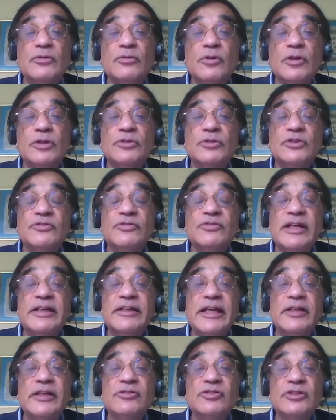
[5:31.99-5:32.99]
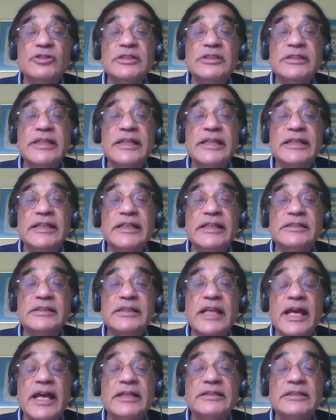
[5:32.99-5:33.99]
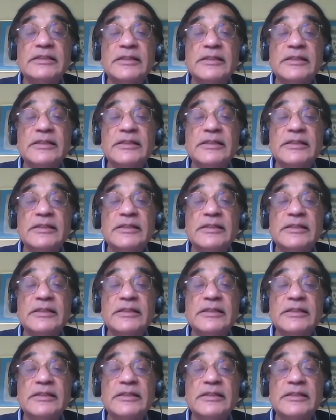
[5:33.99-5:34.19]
what was very interesting is that